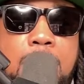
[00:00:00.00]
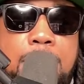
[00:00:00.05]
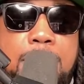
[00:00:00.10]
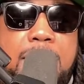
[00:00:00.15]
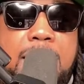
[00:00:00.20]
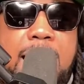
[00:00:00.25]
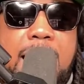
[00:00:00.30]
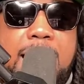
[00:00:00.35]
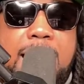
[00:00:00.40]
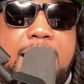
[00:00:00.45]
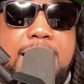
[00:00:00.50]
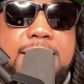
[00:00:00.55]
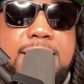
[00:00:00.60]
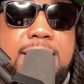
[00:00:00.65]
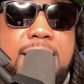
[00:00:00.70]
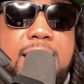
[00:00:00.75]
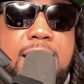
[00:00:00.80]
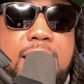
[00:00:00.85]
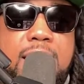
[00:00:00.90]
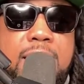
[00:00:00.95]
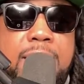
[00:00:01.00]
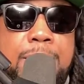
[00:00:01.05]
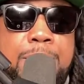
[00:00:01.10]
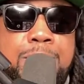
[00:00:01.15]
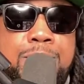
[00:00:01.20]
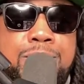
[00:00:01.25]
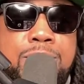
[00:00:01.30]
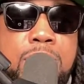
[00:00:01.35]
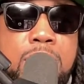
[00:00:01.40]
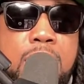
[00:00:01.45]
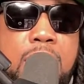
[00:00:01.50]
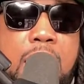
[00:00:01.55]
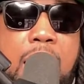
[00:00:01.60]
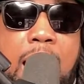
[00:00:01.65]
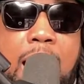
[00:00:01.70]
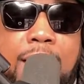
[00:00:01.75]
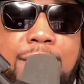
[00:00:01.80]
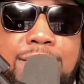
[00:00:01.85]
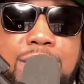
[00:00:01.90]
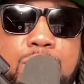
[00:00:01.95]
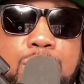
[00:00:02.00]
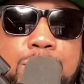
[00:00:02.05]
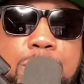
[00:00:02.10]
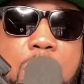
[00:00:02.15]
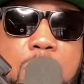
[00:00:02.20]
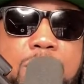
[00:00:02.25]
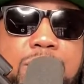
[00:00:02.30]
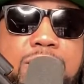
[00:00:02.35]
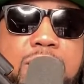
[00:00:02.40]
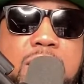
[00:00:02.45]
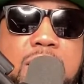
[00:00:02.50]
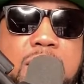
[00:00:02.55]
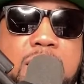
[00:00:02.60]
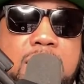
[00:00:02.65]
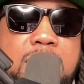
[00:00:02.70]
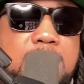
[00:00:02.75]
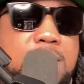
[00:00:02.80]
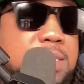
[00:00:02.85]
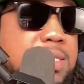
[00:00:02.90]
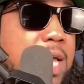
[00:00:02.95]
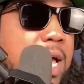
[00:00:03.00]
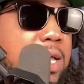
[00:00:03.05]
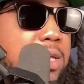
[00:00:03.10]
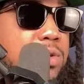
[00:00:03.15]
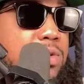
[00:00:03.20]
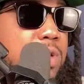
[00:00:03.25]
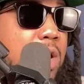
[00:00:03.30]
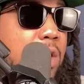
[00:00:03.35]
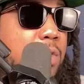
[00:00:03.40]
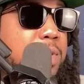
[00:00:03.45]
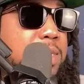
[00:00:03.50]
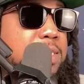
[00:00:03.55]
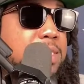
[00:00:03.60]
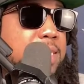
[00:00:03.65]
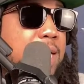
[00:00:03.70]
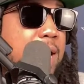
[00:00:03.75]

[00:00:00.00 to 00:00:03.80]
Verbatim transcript: But like I said, I view both of these. They, you know, it's